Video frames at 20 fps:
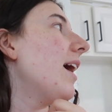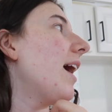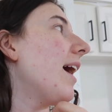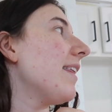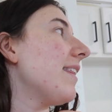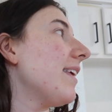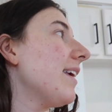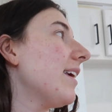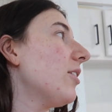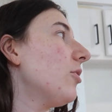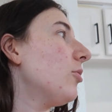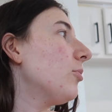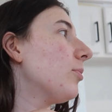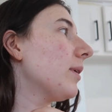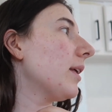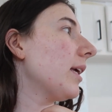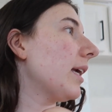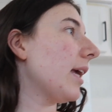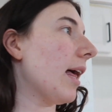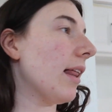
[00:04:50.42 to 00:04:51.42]
I think it'll
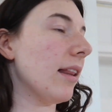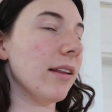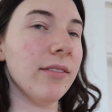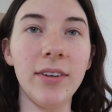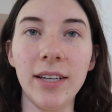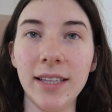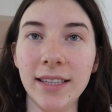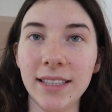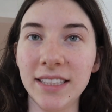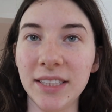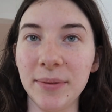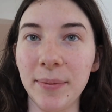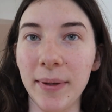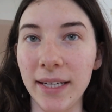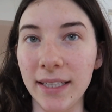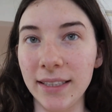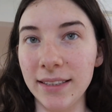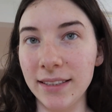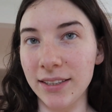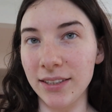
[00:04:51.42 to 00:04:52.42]
really elevate the
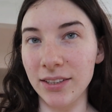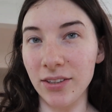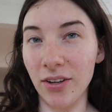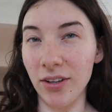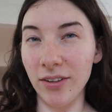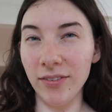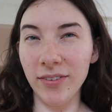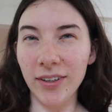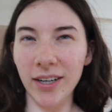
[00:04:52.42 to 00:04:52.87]
space because all of